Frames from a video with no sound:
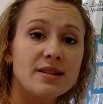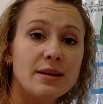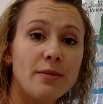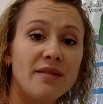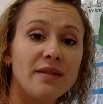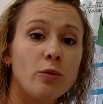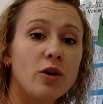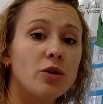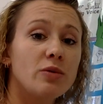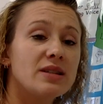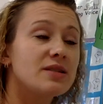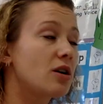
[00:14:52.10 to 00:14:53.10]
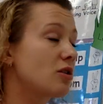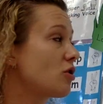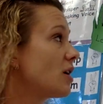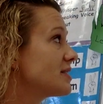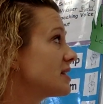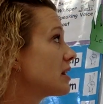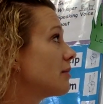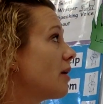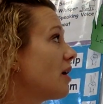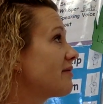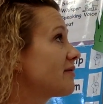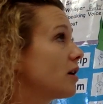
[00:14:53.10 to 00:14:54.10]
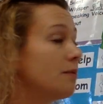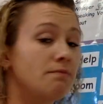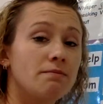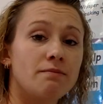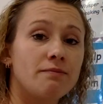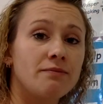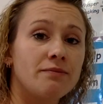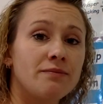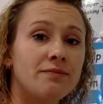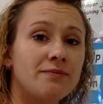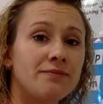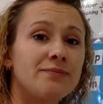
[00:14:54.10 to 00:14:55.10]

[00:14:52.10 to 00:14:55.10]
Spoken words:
And we're going to cross them off. And where do we start crossing them off from?